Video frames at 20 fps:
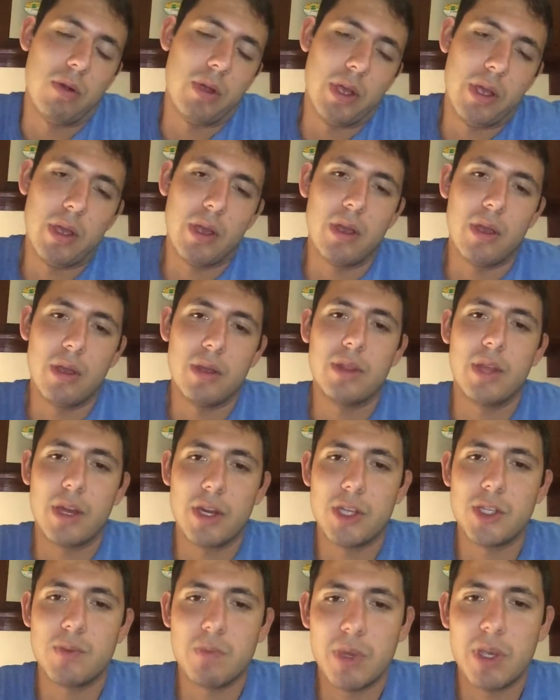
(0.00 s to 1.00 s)
that
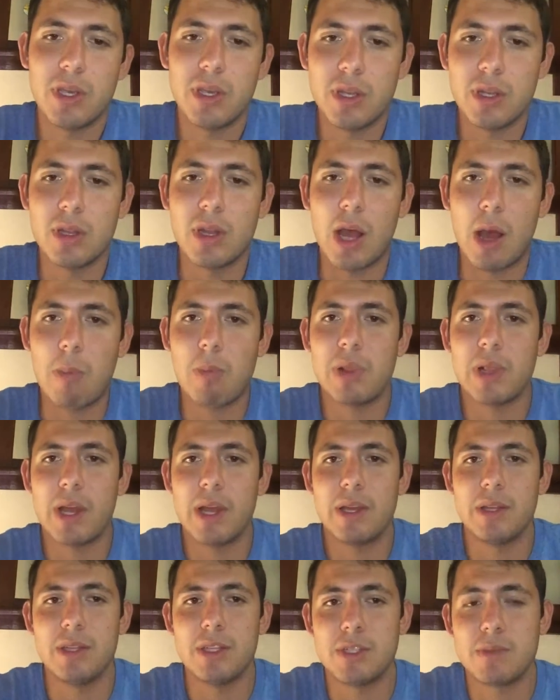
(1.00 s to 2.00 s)
is being
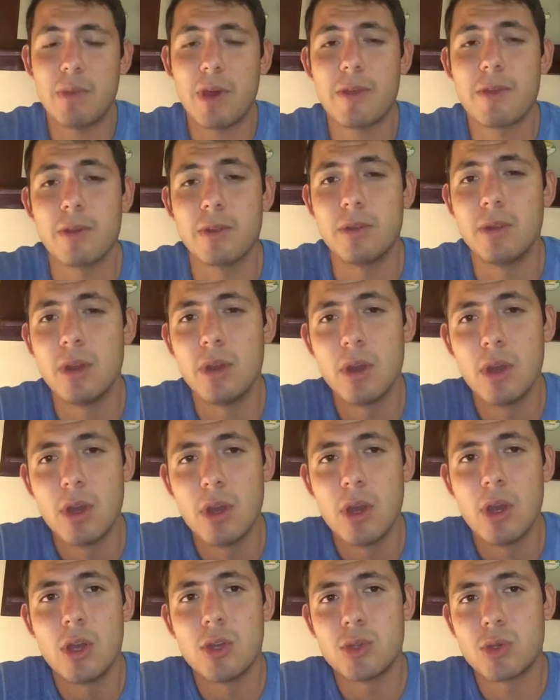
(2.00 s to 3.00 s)
applied this method.
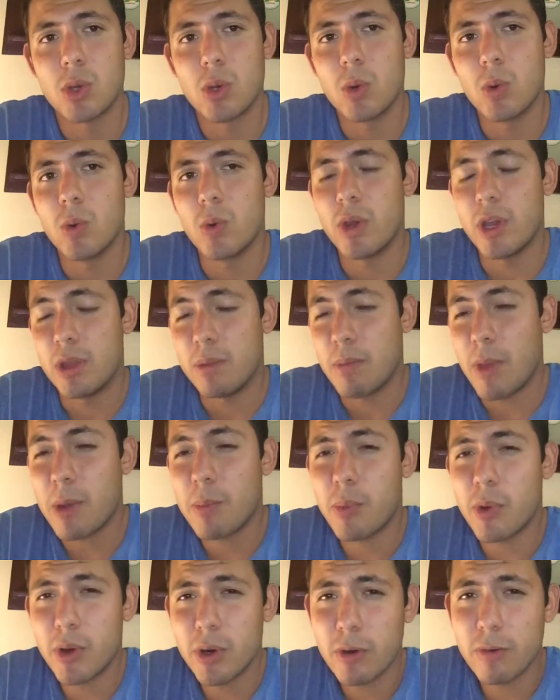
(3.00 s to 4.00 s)
So in my
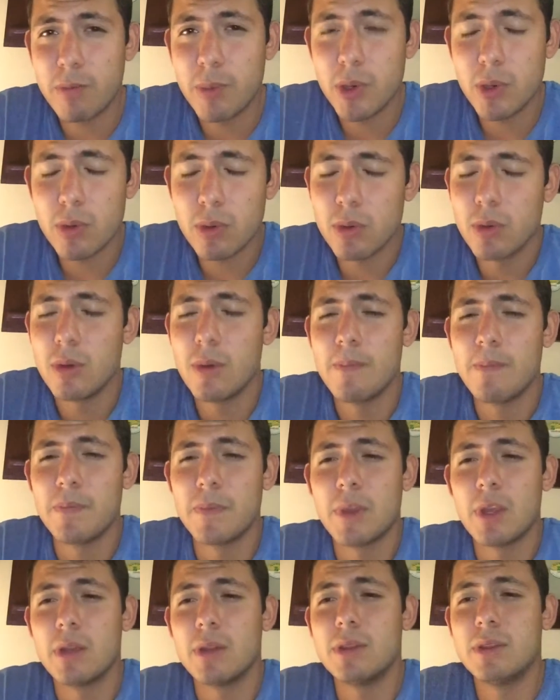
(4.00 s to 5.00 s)
point of view,
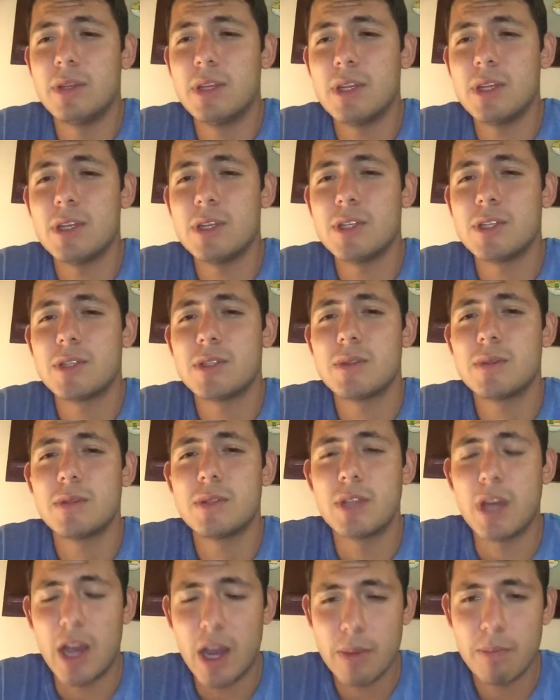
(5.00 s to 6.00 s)
this
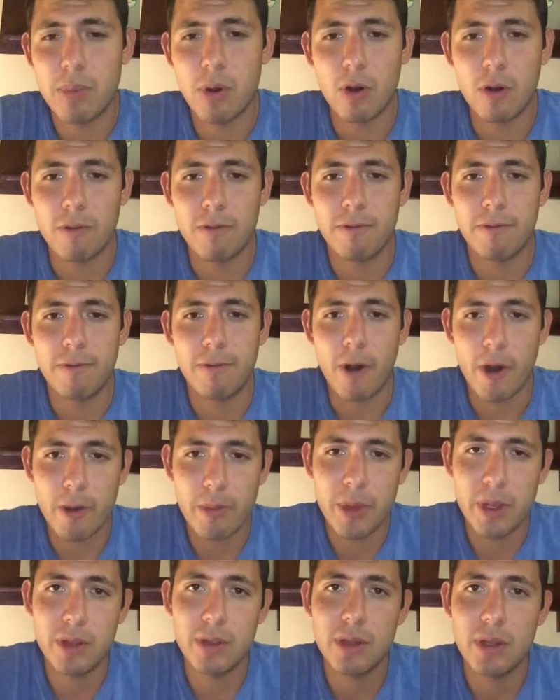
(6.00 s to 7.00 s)
type of
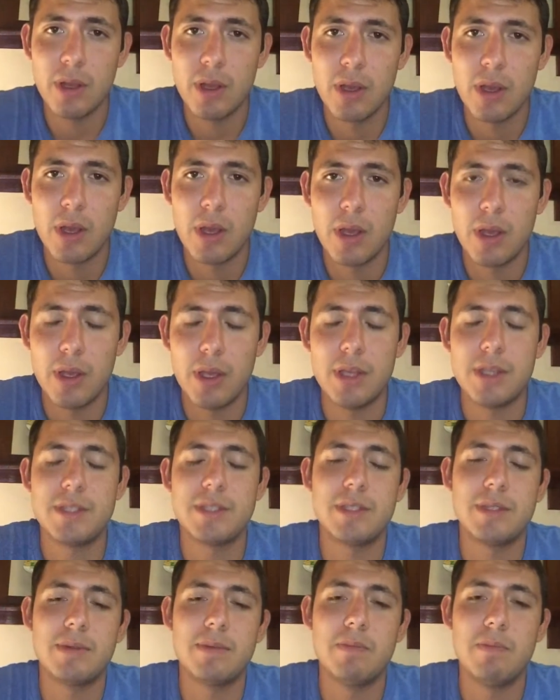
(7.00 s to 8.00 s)
farming
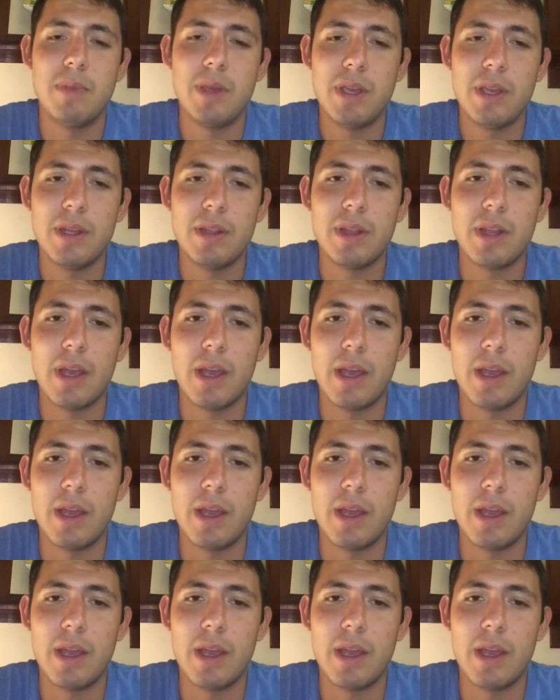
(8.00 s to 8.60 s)
is being